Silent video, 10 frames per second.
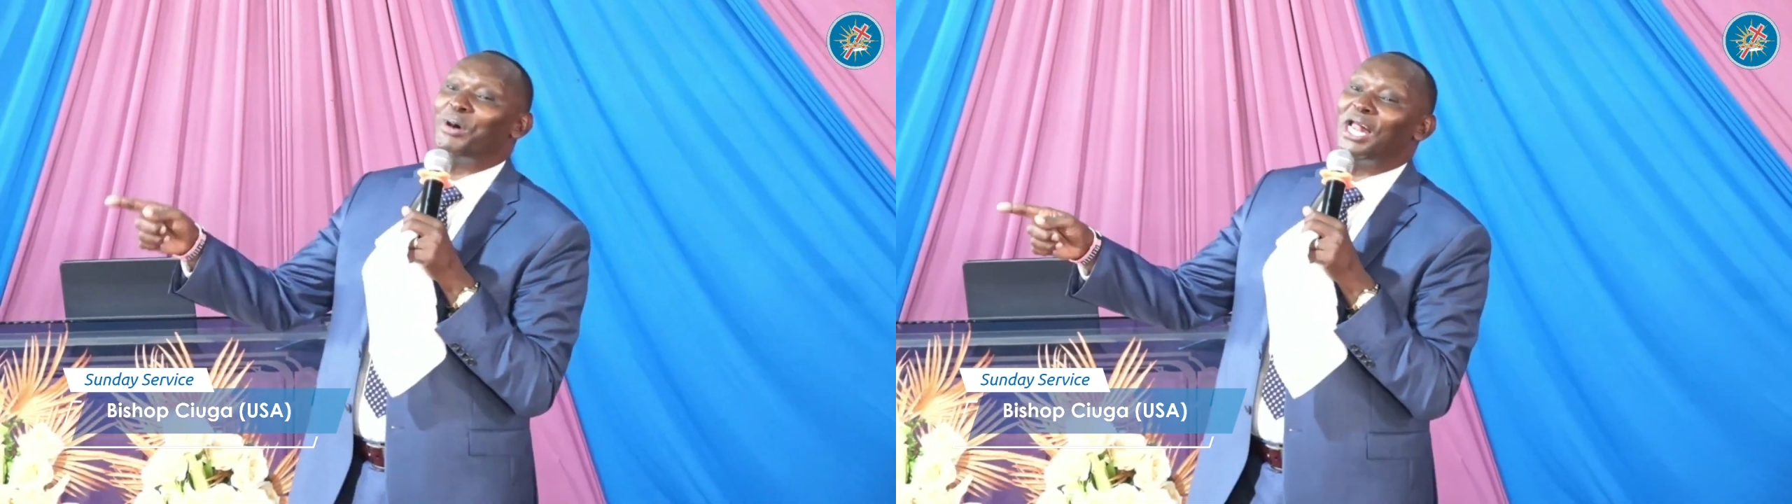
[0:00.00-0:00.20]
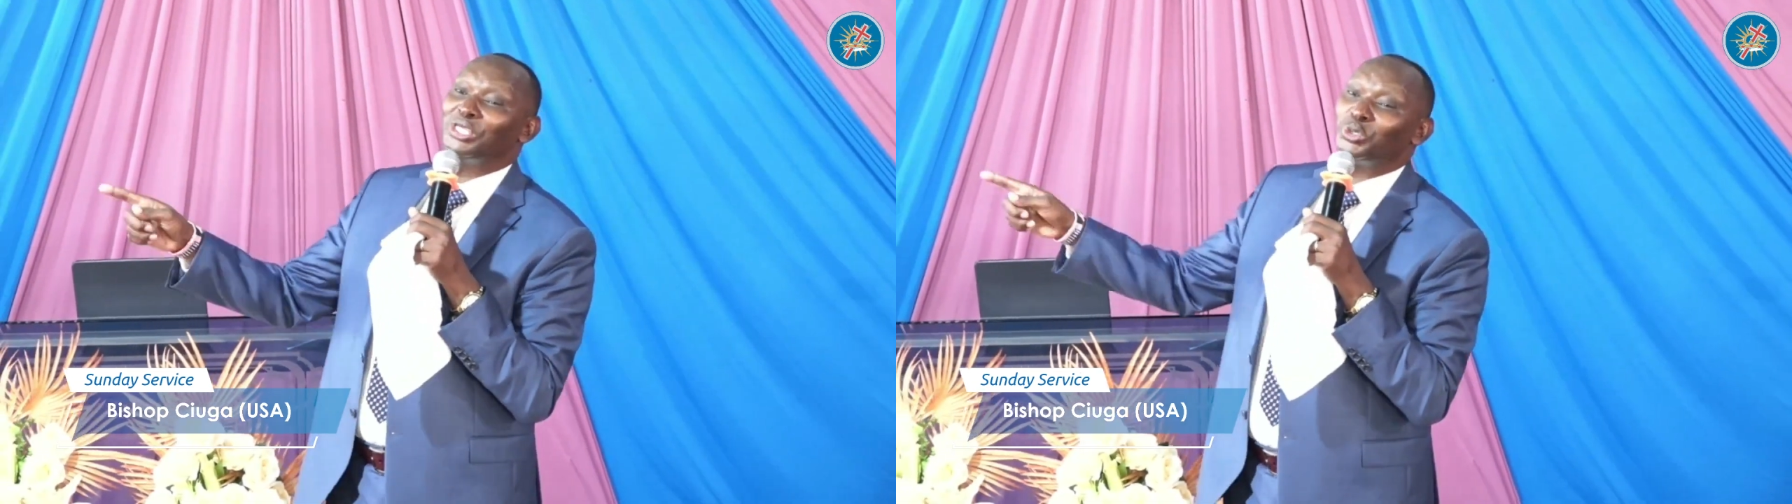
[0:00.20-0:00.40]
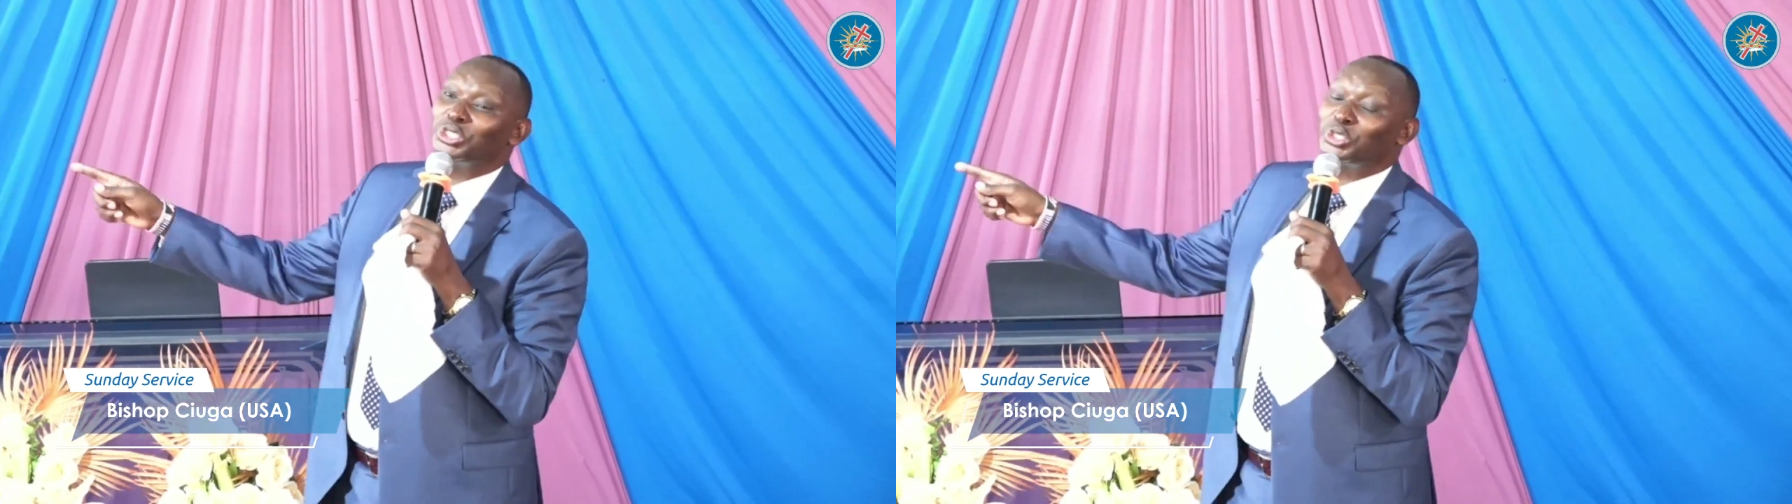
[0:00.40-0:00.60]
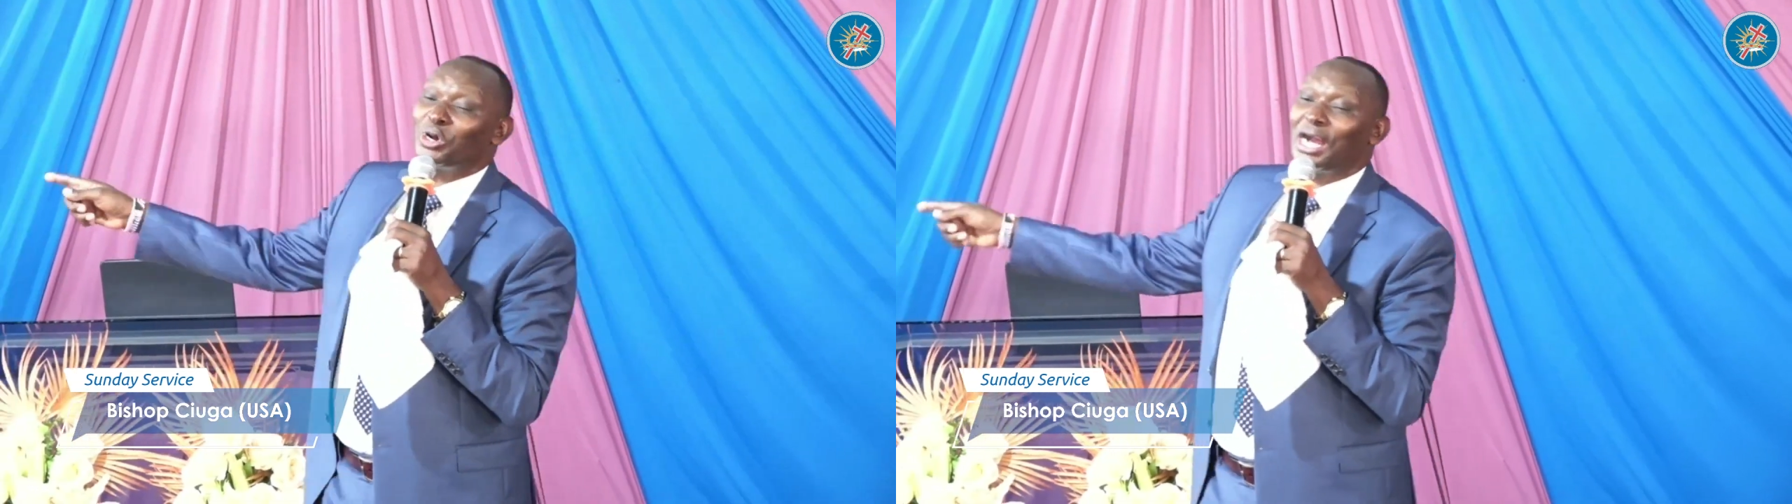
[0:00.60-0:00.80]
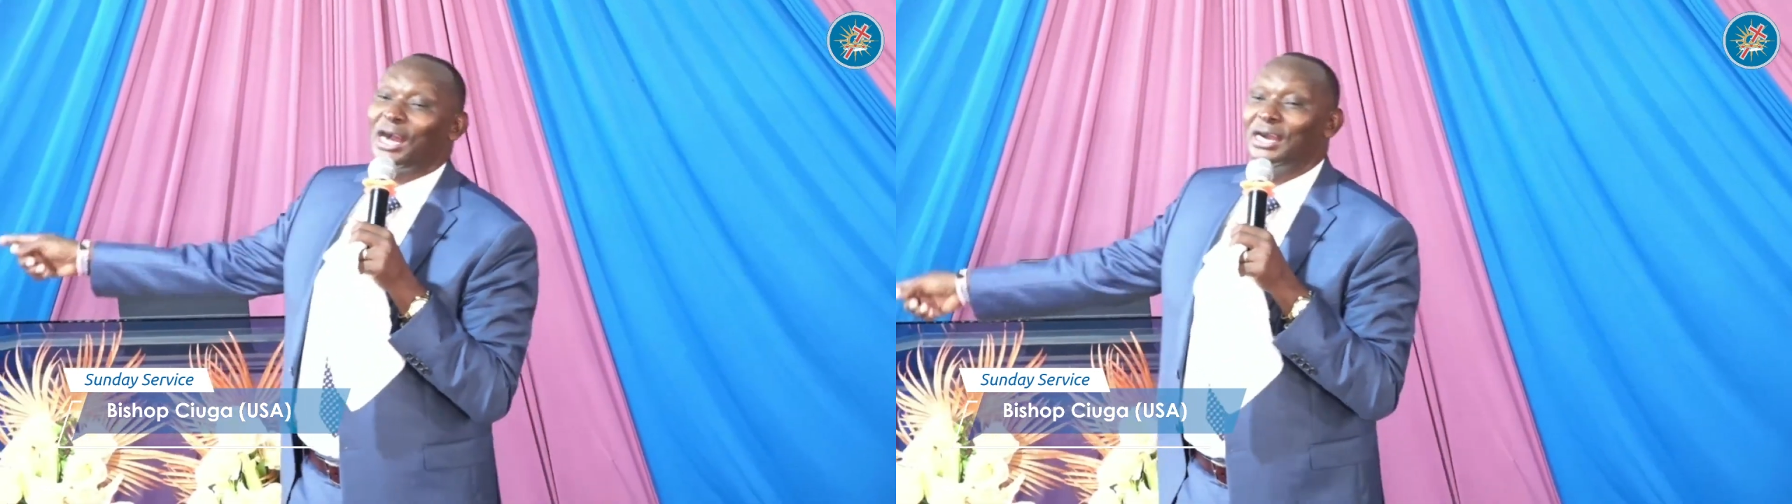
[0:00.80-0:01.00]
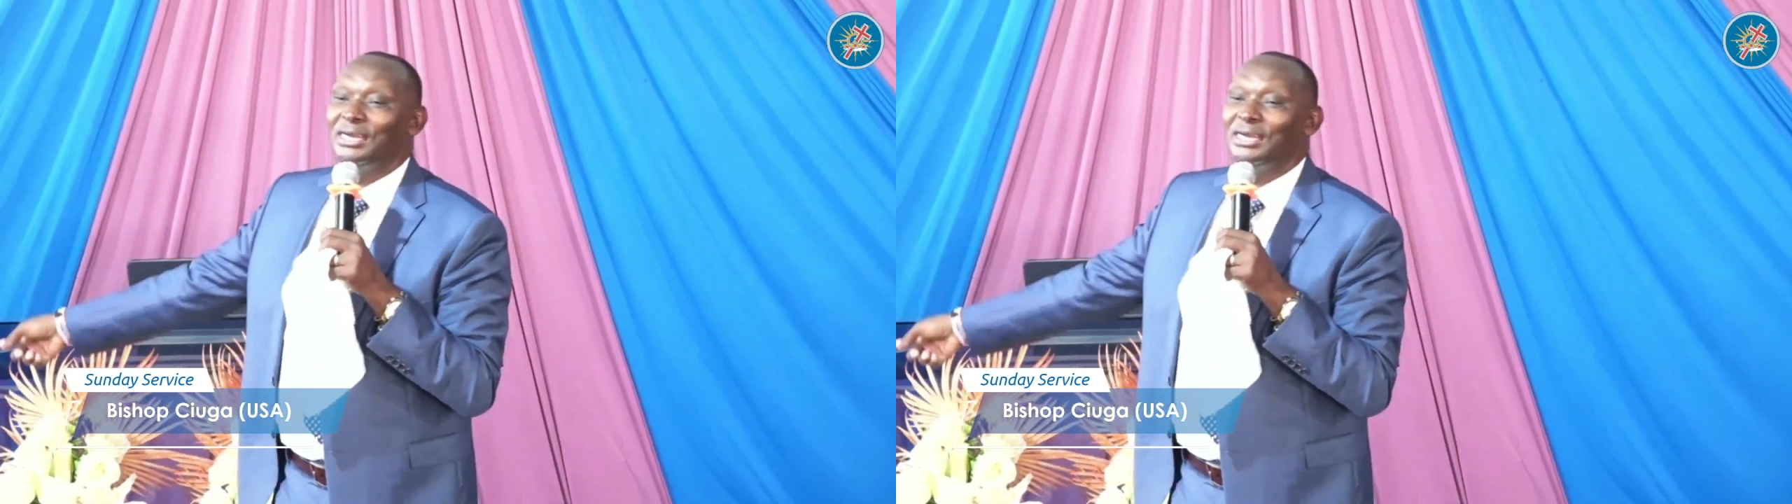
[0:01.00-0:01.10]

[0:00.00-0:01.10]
mahali tulitoka.